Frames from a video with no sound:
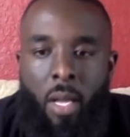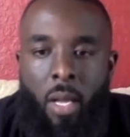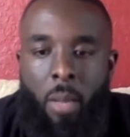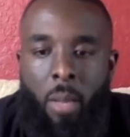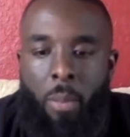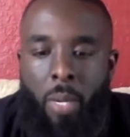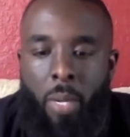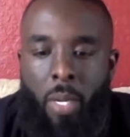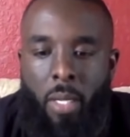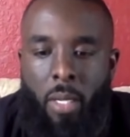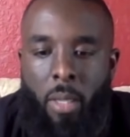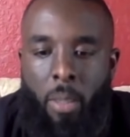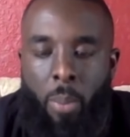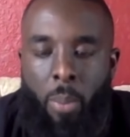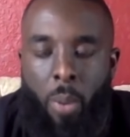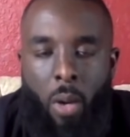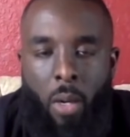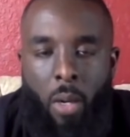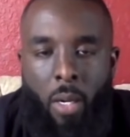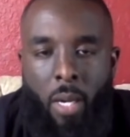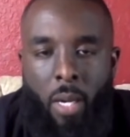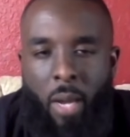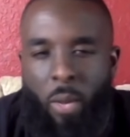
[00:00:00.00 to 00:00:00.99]
But the
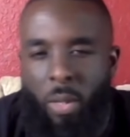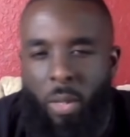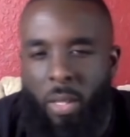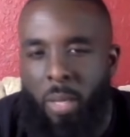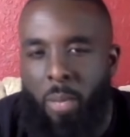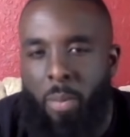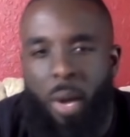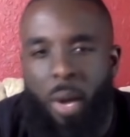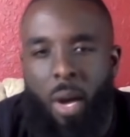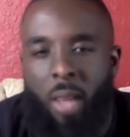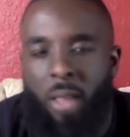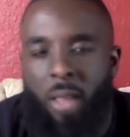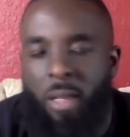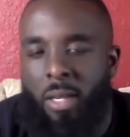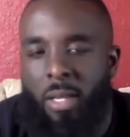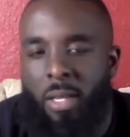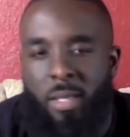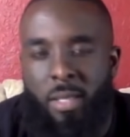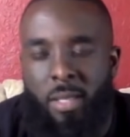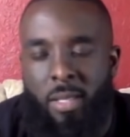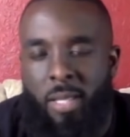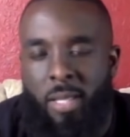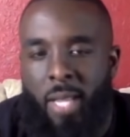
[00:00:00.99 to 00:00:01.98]
part that really bothered
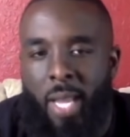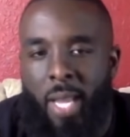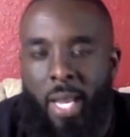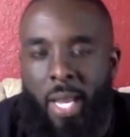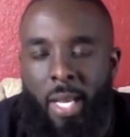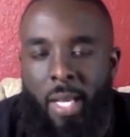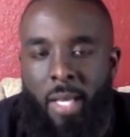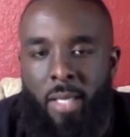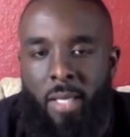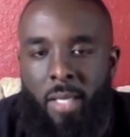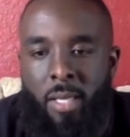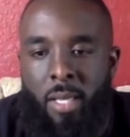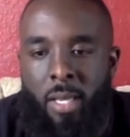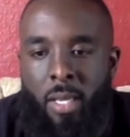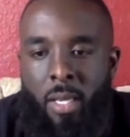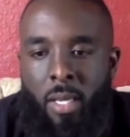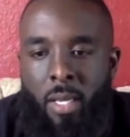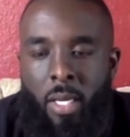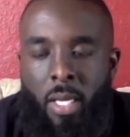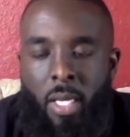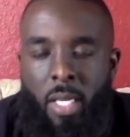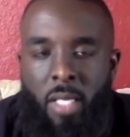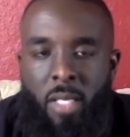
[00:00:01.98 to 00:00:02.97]
us as kids
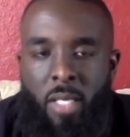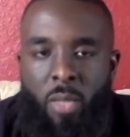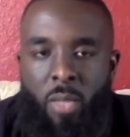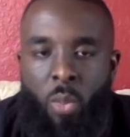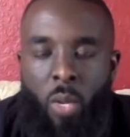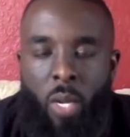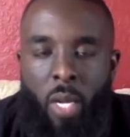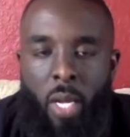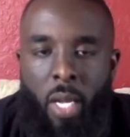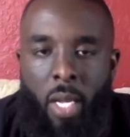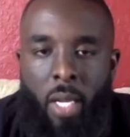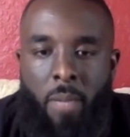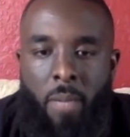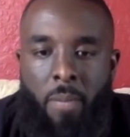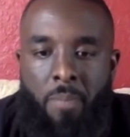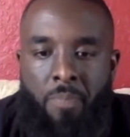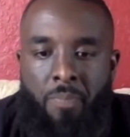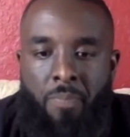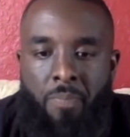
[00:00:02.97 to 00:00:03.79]
is when